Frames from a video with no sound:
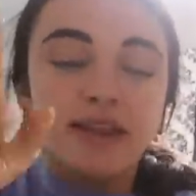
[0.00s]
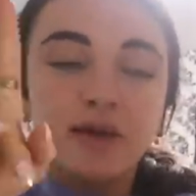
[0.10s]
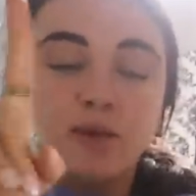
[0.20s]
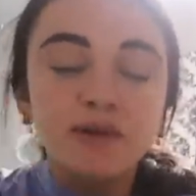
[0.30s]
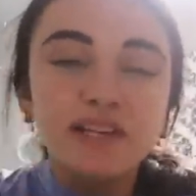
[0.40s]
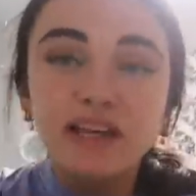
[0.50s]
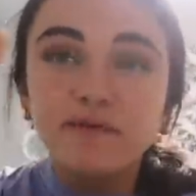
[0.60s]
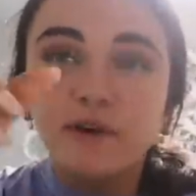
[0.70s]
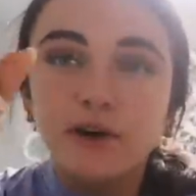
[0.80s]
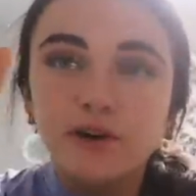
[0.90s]
And then we were
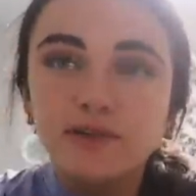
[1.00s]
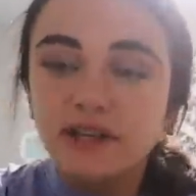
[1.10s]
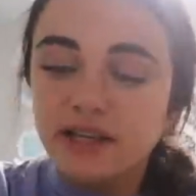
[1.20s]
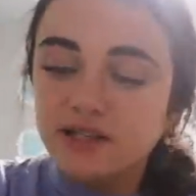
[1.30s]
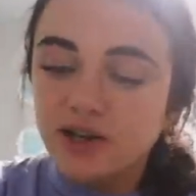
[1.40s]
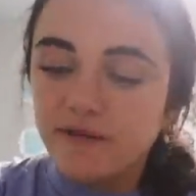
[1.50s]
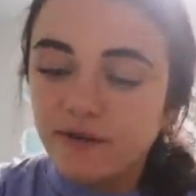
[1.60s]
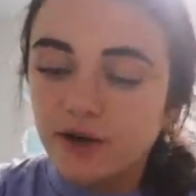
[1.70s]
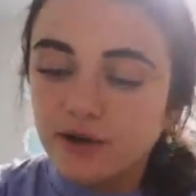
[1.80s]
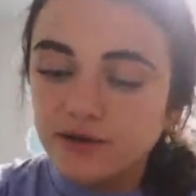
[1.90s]
taking photos, like Instagram
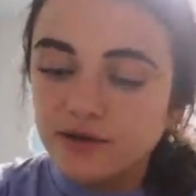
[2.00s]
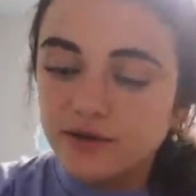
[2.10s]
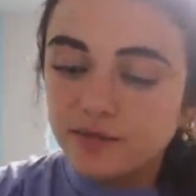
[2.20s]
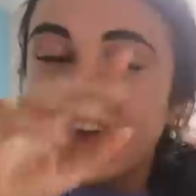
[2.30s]
photos.